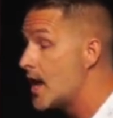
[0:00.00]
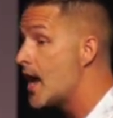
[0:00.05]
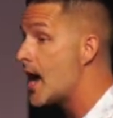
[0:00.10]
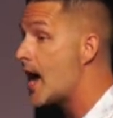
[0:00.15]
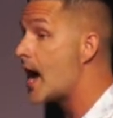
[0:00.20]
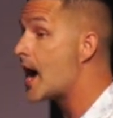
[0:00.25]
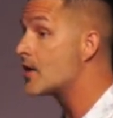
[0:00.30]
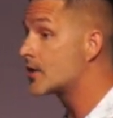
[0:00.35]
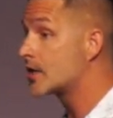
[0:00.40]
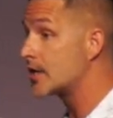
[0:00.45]

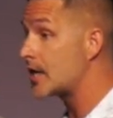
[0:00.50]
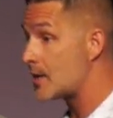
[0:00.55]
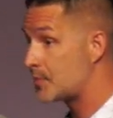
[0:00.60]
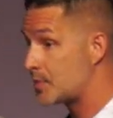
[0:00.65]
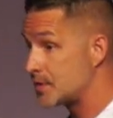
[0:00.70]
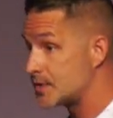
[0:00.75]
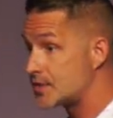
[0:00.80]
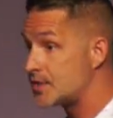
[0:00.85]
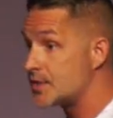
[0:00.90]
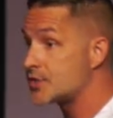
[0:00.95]
how can I
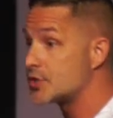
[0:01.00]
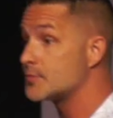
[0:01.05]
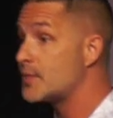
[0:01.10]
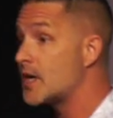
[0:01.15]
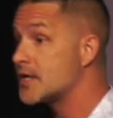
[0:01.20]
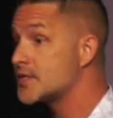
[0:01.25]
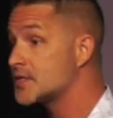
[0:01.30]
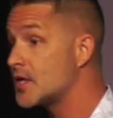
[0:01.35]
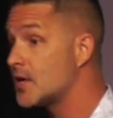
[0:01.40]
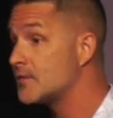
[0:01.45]
position
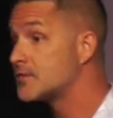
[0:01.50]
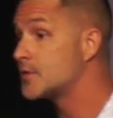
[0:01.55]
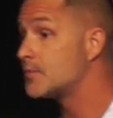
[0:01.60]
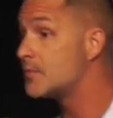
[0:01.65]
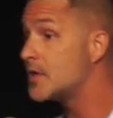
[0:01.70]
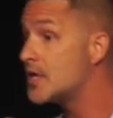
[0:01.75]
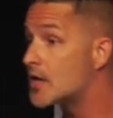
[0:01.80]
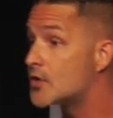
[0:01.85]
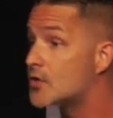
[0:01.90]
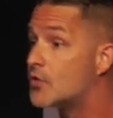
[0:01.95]
myself to
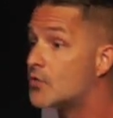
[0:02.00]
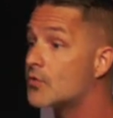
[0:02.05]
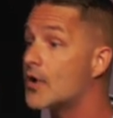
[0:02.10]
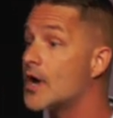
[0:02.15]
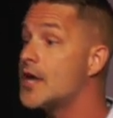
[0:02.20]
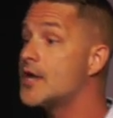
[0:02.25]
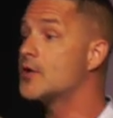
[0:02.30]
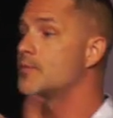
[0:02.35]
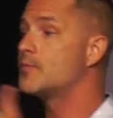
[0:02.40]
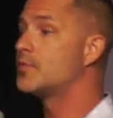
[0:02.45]
be a
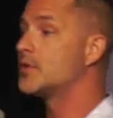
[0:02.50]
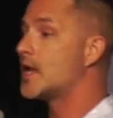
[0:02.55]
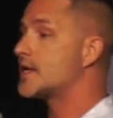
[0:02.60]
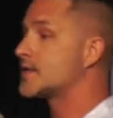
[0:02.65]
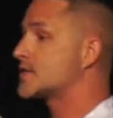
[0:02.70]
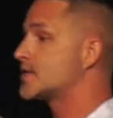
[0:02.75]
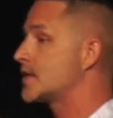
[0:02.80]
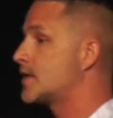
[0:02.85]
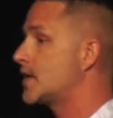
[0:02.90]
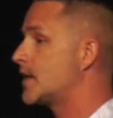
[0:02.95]
greater
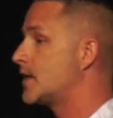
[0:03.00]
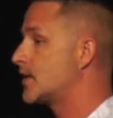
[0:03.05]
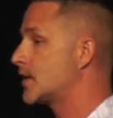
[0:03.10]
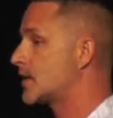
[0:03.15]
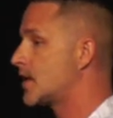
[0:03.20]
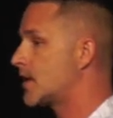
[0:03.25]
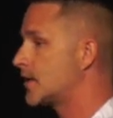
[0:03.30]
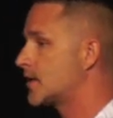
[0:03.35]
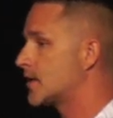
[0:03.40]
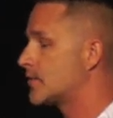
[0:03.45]
blessing in the
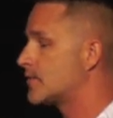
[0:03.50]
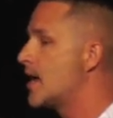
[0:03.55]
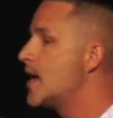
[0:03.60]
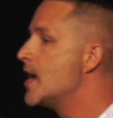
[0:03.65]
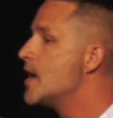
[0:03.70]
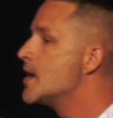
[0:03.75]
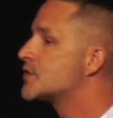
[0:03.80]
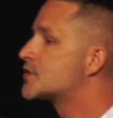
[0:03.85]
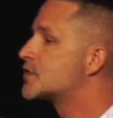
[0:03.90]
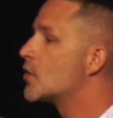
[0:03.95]
kingdom?
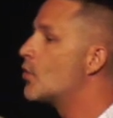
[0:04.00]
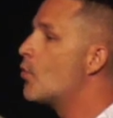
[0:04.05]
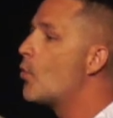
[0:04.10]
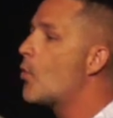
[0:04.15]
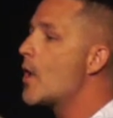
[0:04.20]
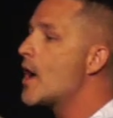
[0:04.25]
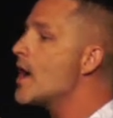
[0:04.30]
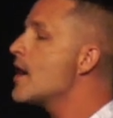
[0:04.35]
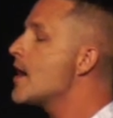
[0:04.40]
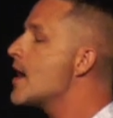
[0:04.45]
So,
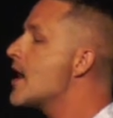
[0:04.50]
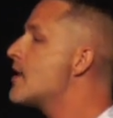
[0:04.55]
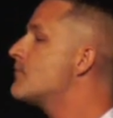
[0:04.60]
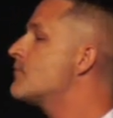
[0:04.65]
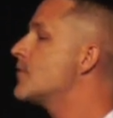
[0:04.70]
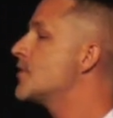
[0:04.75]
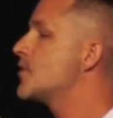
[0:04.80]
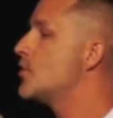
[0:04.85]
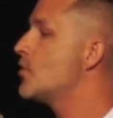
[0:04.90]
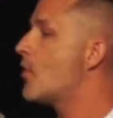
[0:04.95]

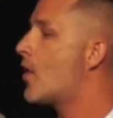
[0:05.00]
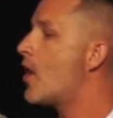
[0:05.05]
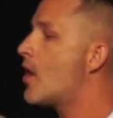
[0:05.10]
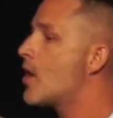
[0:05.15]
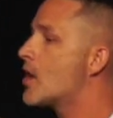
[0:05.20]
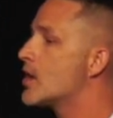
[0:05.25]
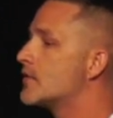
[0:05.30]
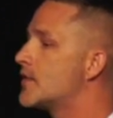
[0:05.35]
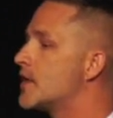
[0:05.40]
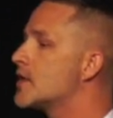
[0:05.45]
wherever you
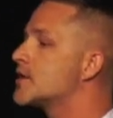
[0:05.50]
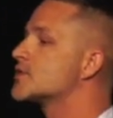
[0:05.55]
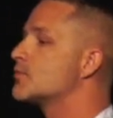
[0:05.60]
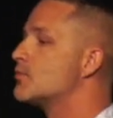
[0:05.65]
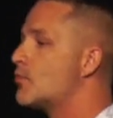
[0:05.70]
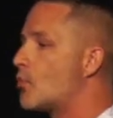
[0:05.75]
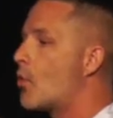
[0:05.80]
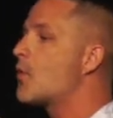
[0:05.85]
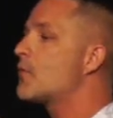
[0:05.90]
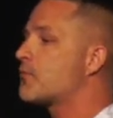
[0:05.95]
are, there's
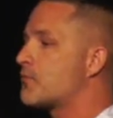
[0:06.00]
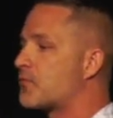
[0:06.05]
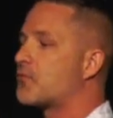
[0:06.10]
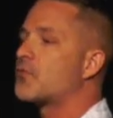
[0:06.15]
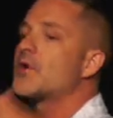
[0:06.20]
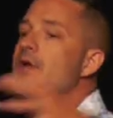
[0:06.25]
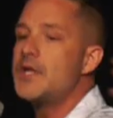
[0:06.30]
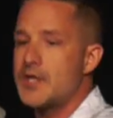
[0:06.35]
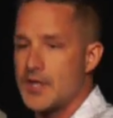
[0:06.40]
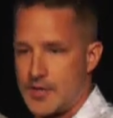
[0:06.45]
more
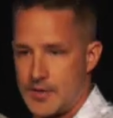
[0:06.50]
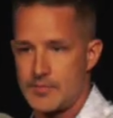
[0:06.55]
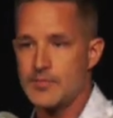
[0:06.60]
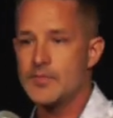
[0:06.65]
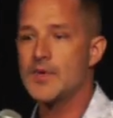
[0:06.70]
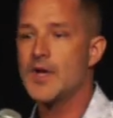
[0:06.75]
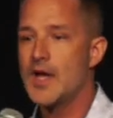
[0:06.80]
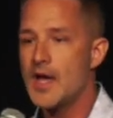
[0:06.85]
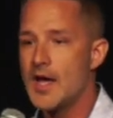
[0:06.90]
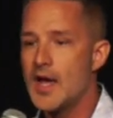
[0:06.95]
freedom
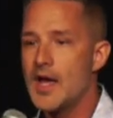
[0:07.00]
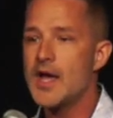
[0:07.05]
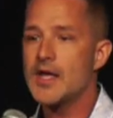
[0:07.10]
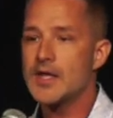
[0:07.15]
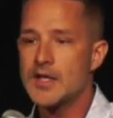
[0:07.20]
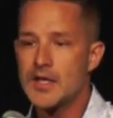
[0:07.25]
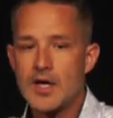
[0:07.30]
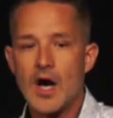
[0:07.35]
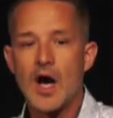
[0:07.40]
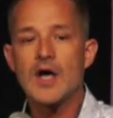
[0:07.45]

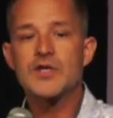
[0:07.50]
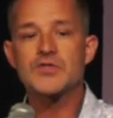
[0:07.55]
and God's